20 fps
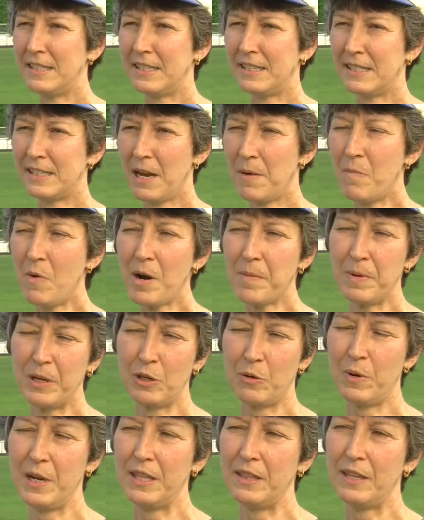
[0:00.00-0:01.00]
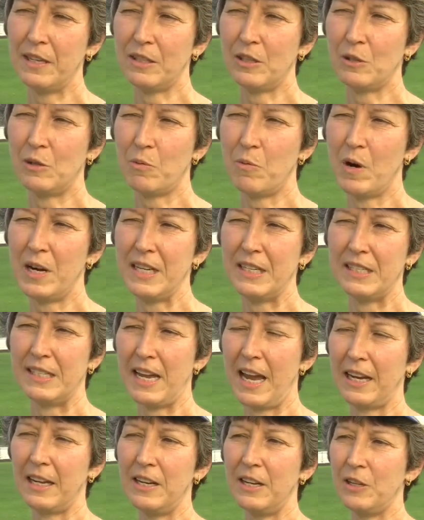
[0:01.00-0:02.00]
somewhere between the
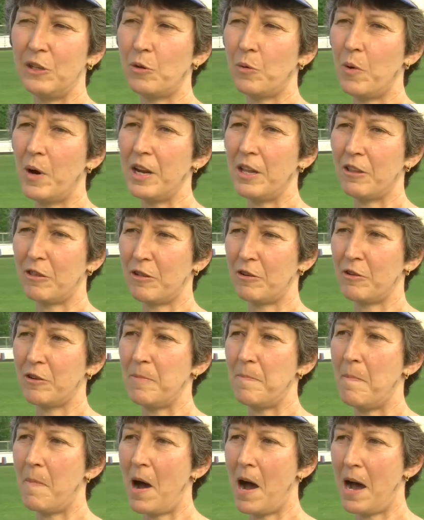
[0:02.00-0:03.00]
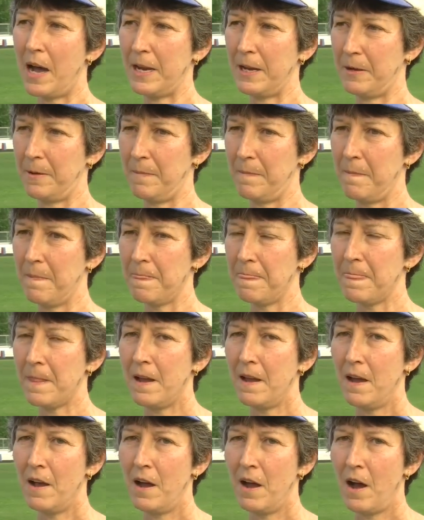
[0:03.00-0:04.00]
22nd and 23rd mile,
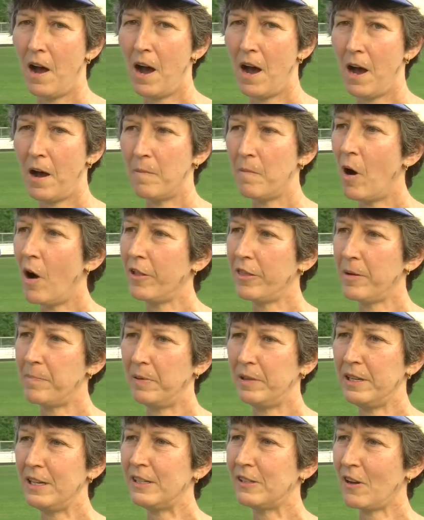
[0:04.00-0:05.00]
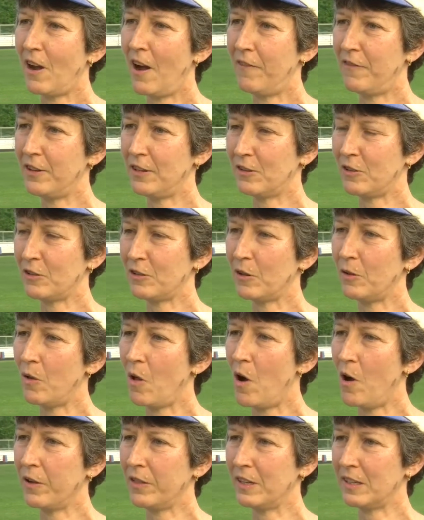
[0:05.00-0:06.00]
um, all the police officers
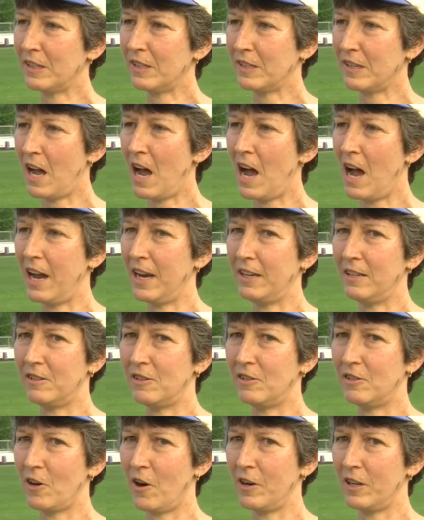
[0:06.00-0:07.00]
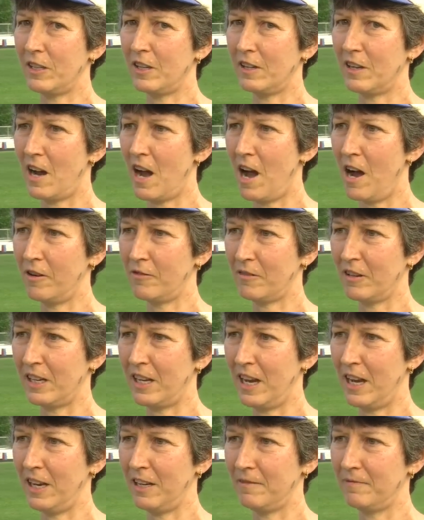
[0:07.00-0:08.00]
along the side started to
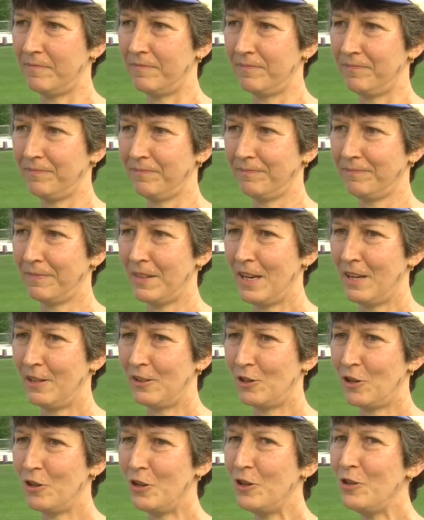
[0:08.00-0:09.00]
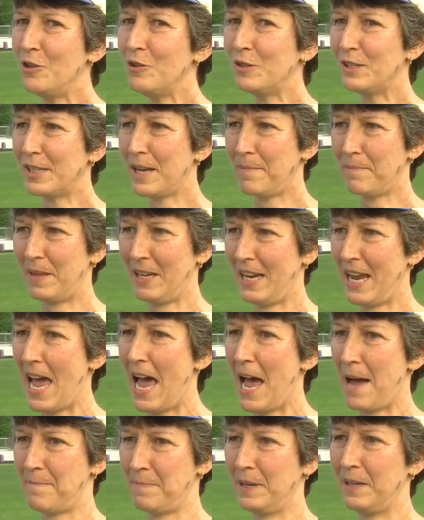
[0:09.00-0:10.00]
congregate. So you knew something
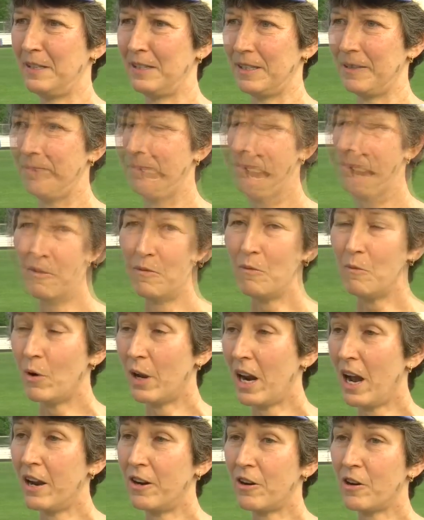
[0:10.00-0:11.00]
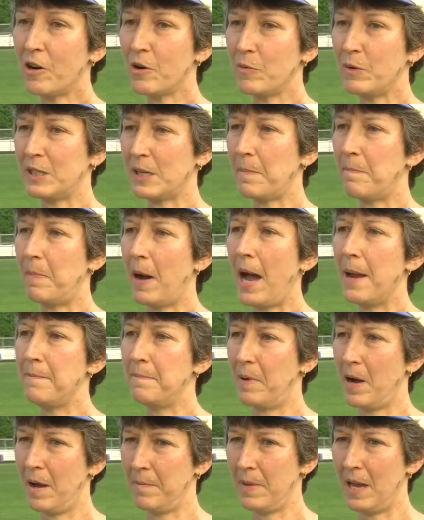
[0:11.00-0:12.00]
happened. And what I'd heard was a
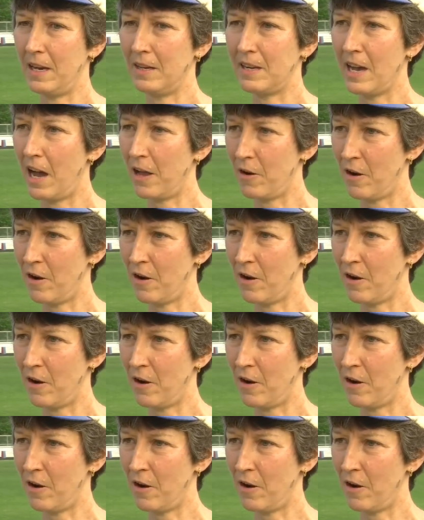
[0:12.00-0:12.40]
pipe bomb had gone